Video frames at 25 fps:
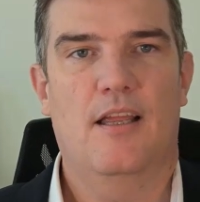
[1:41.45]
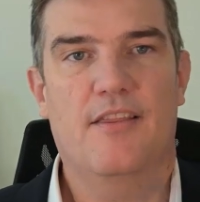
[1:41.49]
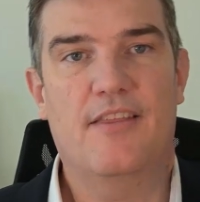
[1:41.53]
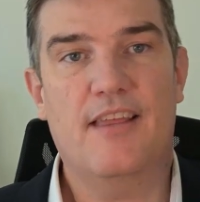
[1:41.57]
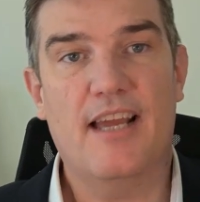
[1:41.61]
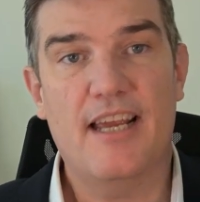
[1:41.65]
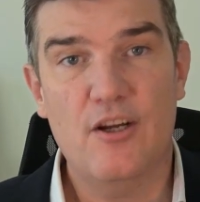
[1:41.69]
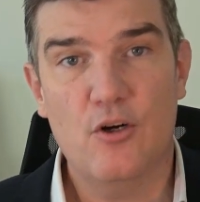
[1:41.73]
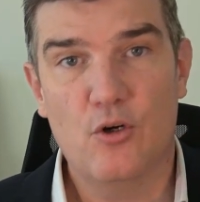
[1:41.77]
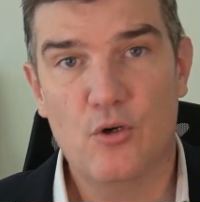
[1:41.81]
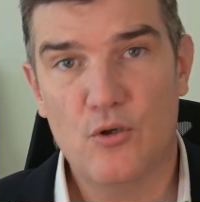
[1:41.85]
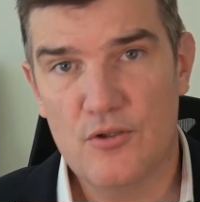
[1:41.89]

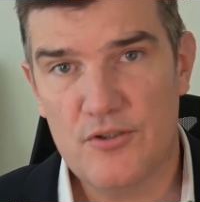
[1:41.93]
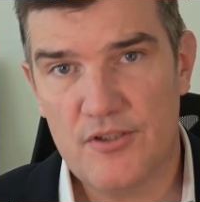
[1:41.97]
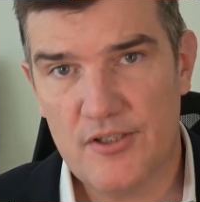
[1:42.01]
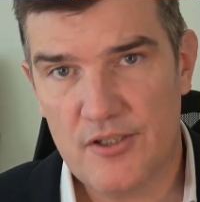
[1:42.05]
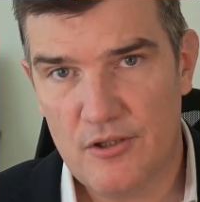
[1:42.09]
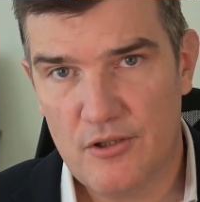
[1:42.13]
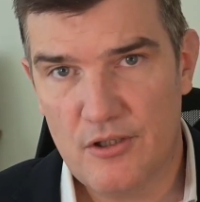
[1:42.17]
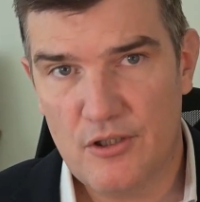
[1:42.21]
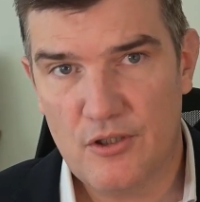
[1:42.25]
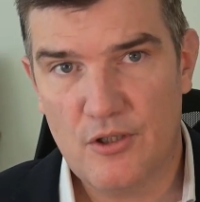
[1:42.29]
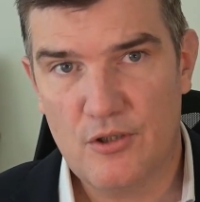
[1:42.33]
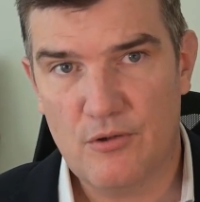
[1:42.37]
They
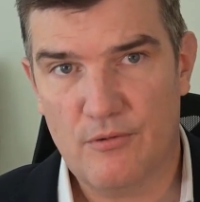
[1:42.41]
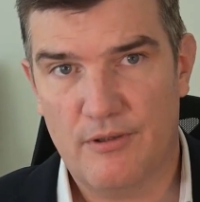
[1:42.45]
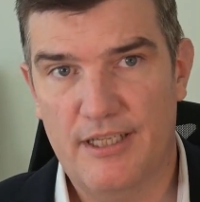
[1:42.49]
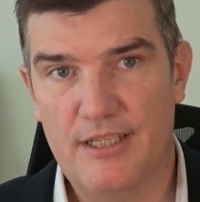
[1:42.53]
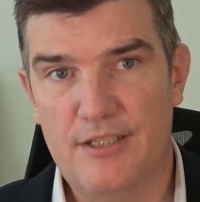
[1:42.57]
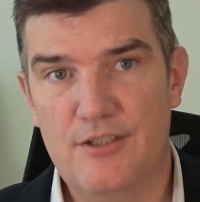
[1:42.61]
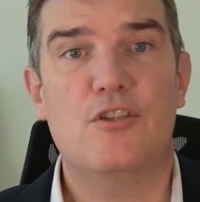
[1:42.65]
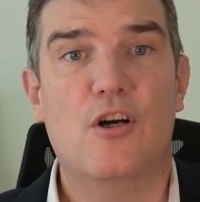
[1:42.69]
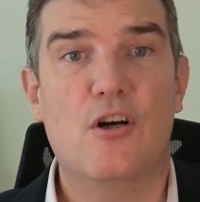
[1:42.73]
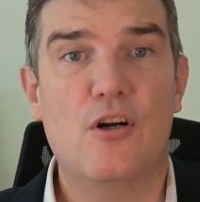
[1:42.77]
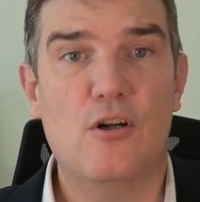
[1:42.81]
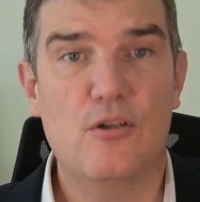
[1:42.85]
also
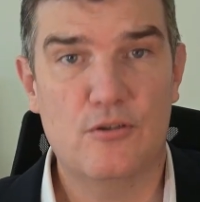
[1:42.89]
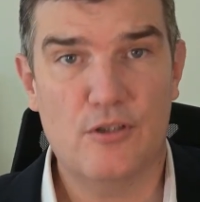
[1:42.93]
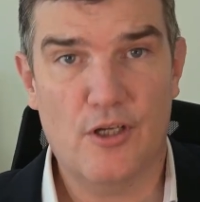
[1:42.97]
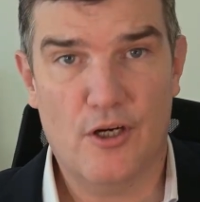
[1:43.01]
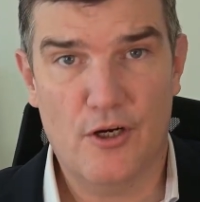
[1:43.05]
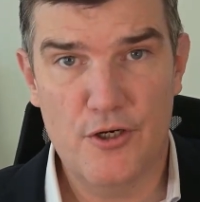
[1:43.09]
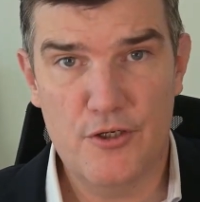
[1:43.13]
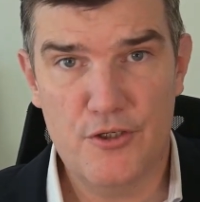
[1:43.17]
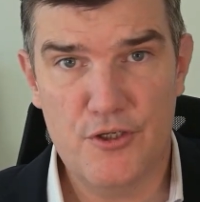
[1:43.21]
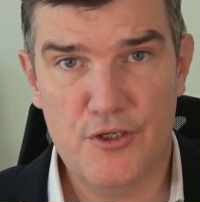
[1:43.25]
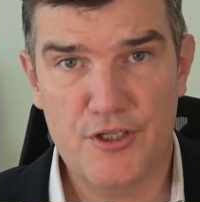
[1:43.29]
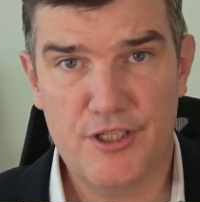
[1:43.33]
agree to hold
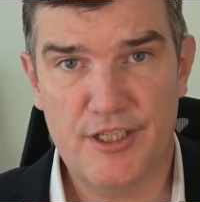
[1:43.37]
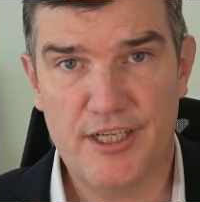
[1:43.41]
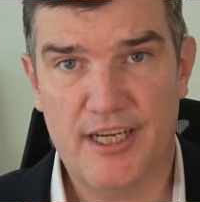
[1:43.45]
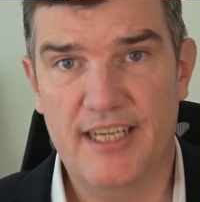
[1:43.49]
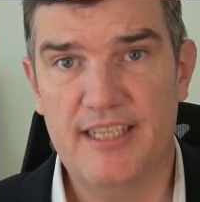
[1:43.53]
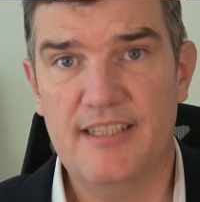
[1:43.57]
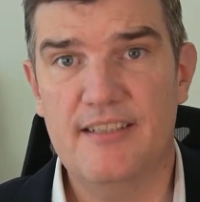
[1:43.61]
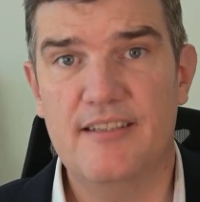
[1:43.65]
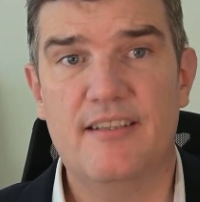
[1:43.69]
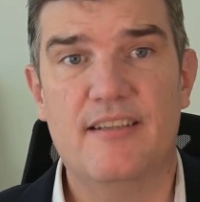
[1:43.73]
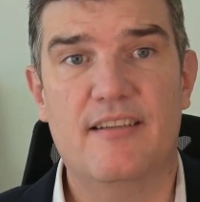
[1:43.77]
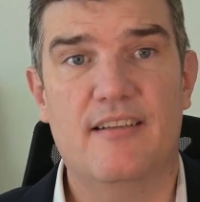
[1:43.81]

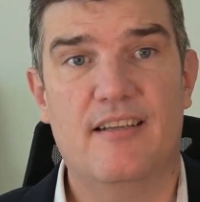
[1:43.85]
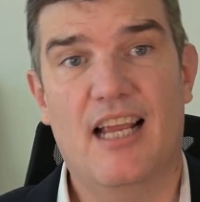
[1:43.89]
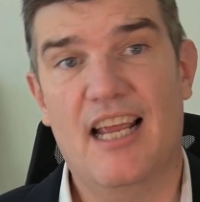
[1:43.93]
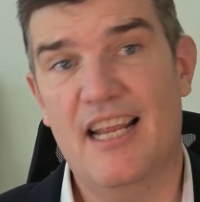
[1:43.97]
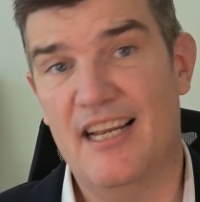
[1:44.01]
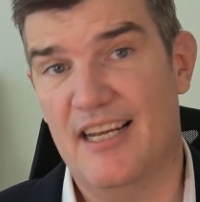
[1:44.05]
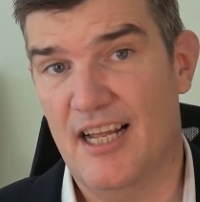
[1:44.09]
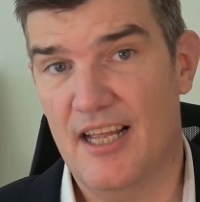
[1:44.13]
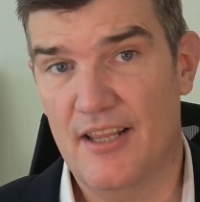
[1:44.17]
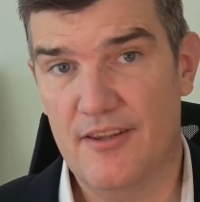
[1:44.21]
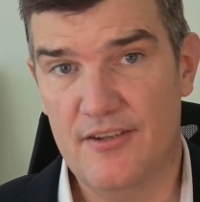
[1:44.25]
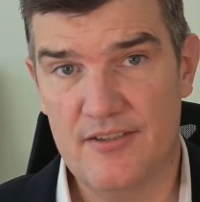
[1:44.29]
OceanGate
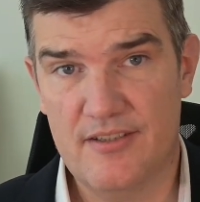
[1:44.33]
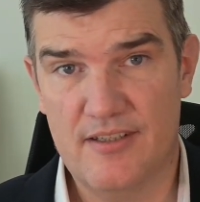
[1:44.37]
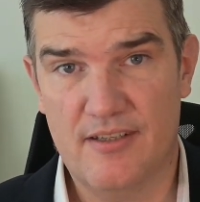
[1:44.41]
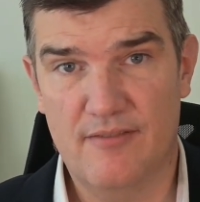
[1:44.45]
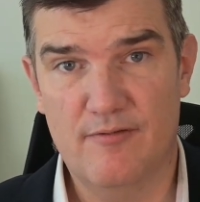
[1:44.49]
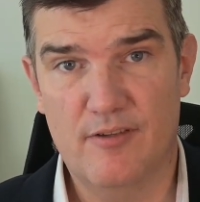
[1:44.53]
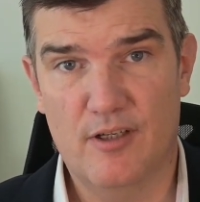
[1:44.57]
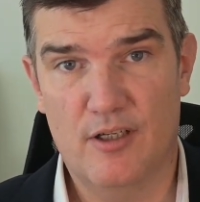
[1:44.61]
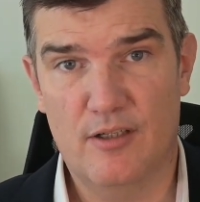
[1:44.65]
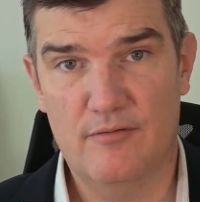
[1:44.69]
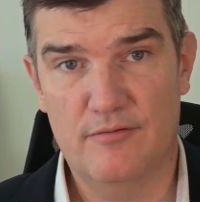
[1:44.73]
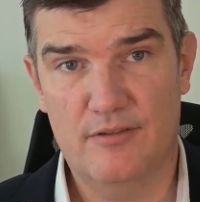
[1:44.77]
and others
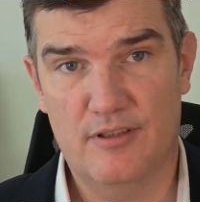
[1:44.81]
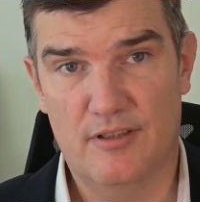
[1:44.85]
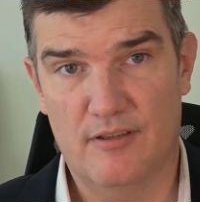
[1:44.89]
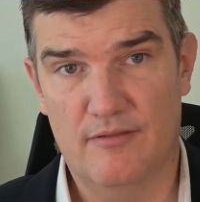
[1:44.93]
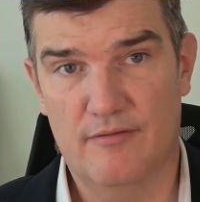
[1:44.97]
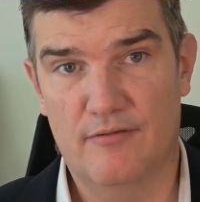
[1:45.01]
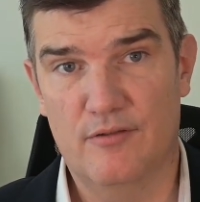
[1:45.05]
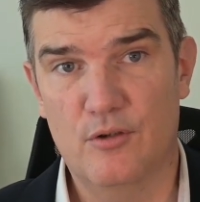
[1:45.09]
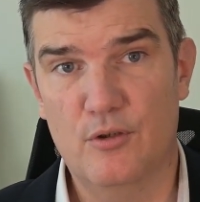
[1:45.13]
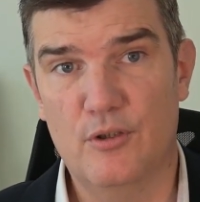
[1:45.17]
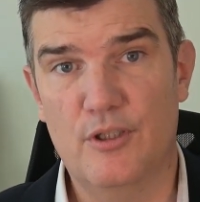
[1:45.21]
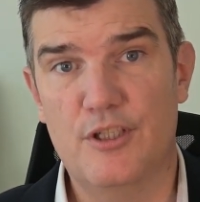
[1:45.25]
involved in the
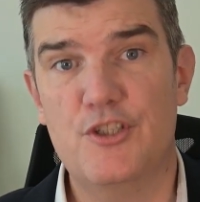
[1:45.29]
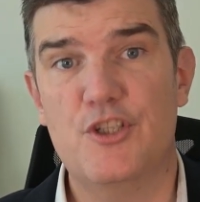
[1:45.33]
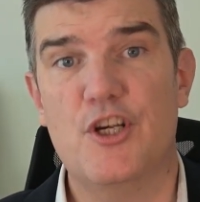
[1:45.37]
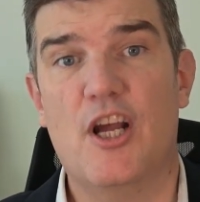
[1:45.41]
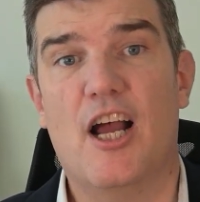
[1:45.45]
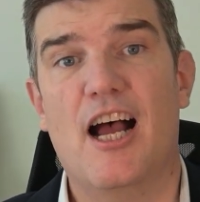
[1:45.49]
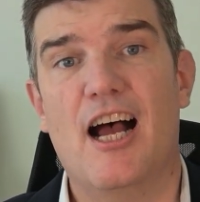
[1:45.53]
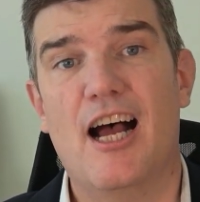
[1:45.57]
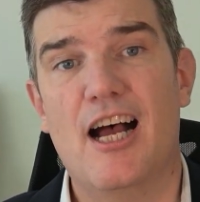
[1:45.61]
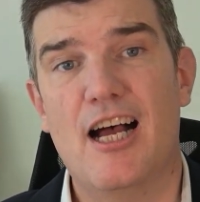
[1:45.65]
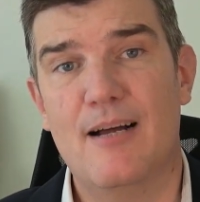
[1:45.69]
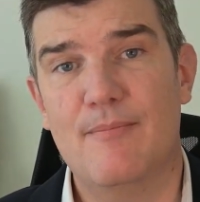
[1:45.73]
voyage
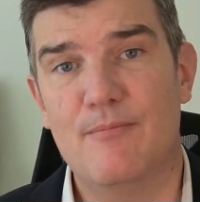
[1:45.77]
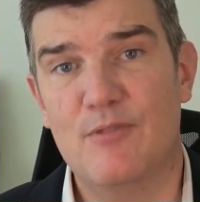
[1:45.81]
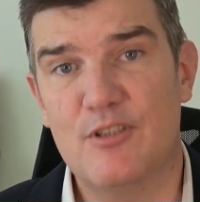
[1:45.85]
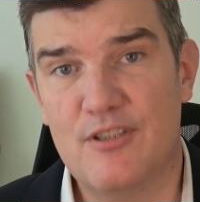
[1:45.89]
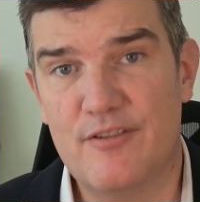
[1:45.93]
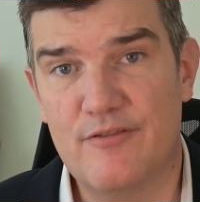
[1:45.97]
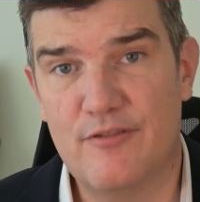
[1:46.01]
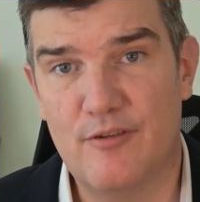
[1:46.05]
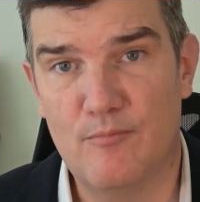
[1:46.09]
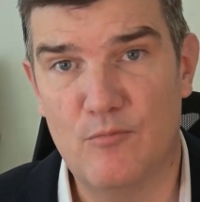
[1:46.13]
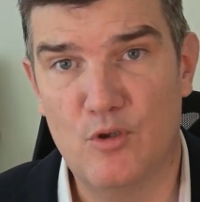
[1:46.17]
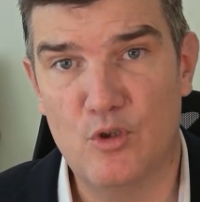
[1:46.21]

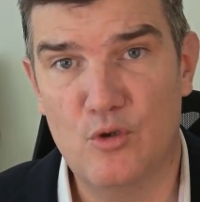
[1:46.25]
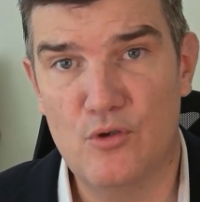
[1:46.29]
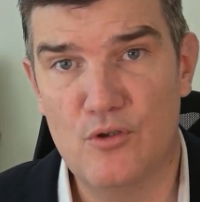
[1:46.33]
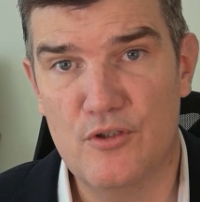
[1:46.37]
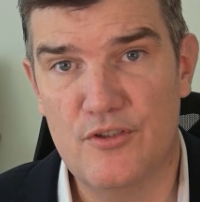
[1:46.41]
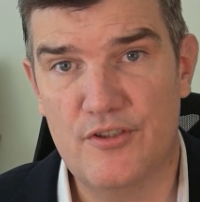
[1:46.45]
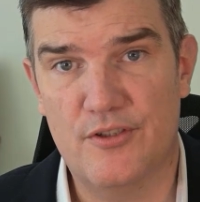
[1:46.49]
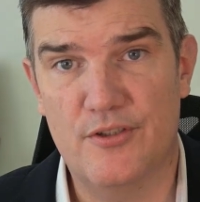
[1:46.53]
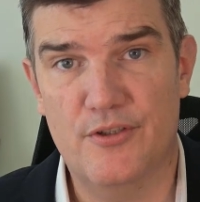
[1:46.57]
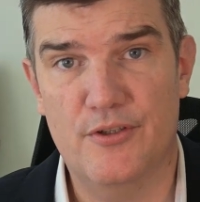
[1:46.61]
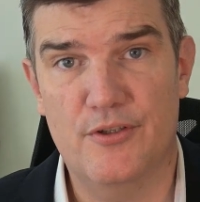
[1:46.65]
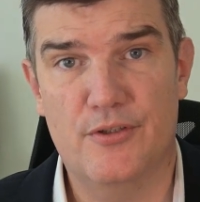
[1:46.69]
harmless from
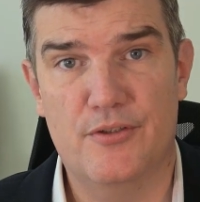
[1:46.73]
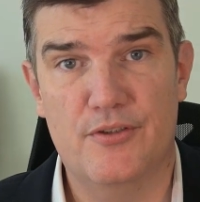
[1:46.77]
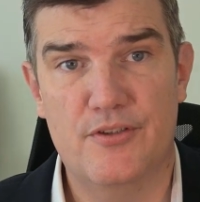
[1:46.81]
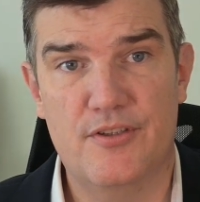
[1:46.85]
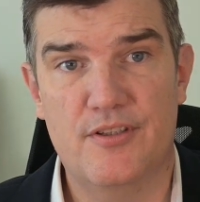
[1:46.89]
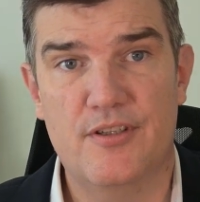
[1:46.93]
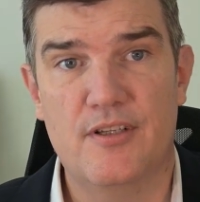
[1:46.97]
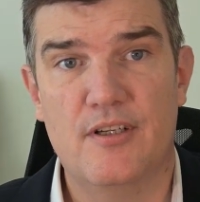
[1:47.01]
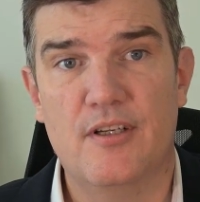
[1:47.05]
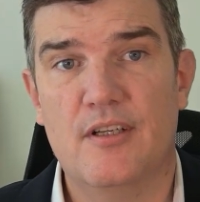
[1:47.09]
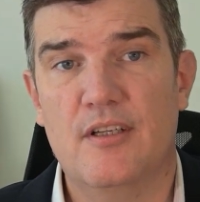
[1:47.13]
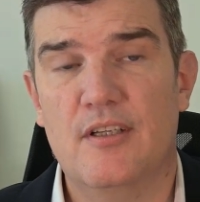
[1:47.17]

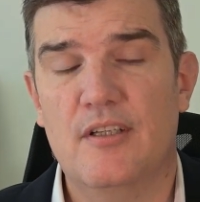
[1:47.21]
lawsuits.